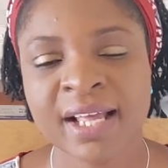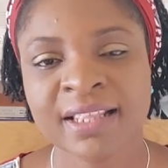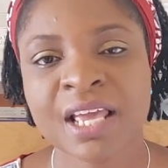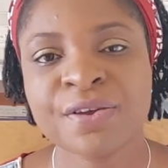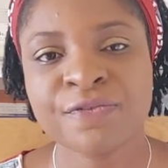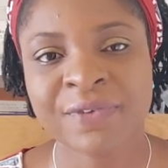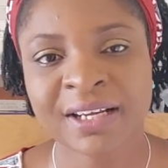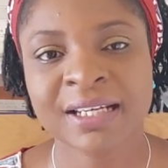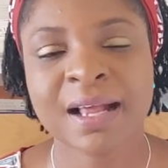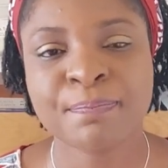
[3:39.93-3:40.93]
then you
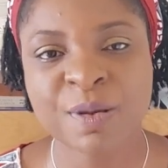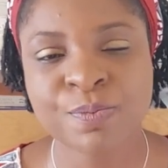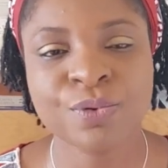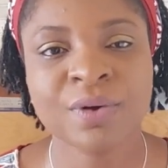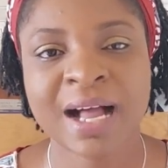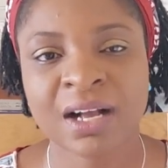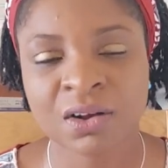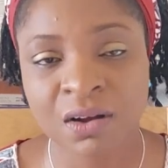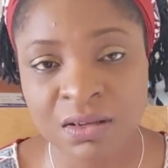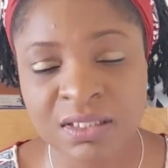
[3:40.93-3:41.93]
find out that people are
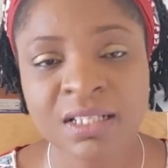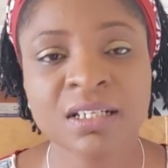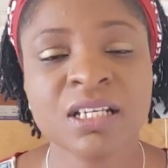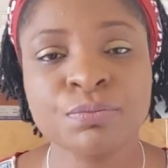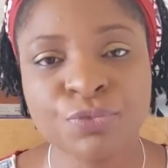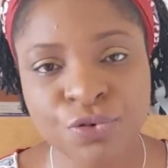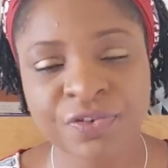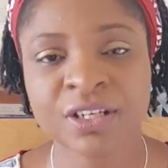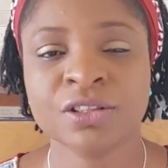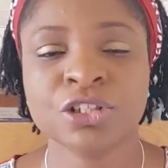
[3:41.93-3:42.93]
constantly
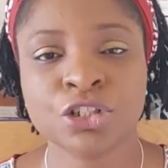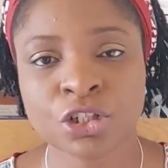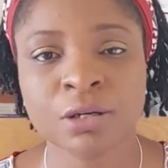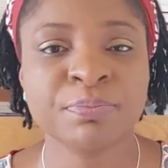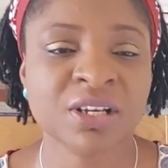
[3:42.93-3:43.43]
moving in the job,